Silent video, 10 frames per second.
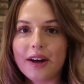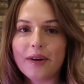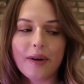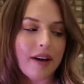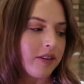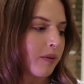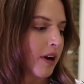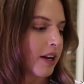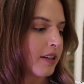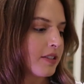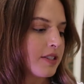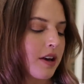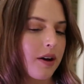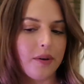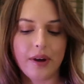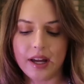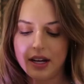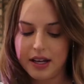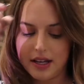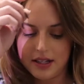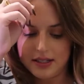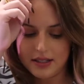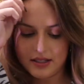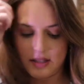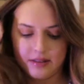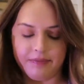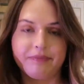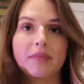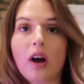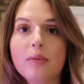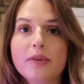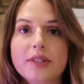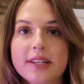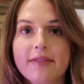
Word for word: Hello everyone, so it is almost